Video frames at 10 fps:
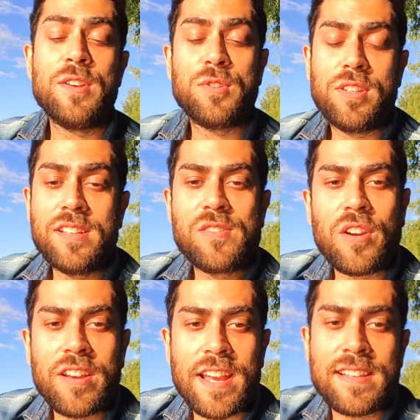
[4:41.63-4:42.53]
So these
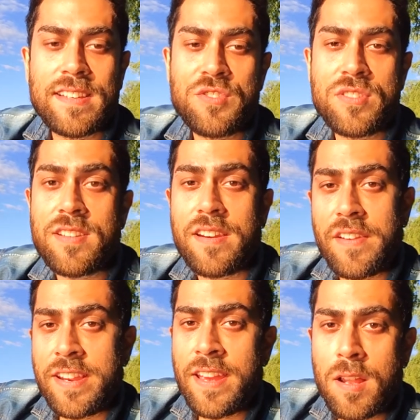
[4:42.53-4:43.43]
organizations are
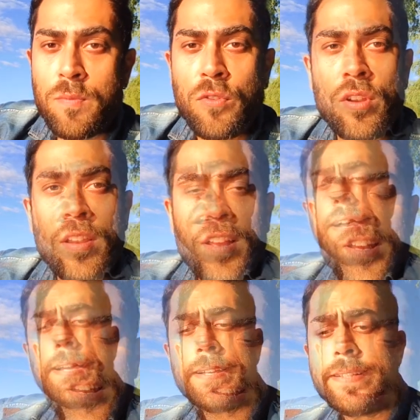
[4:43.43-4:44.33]
really
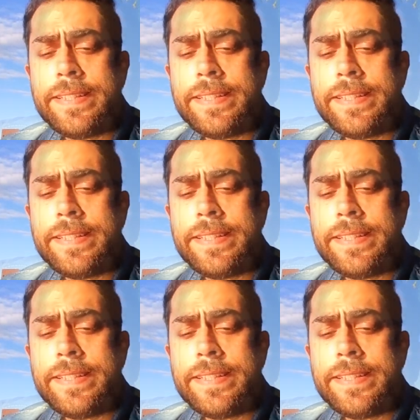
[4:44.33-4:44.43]
helpful.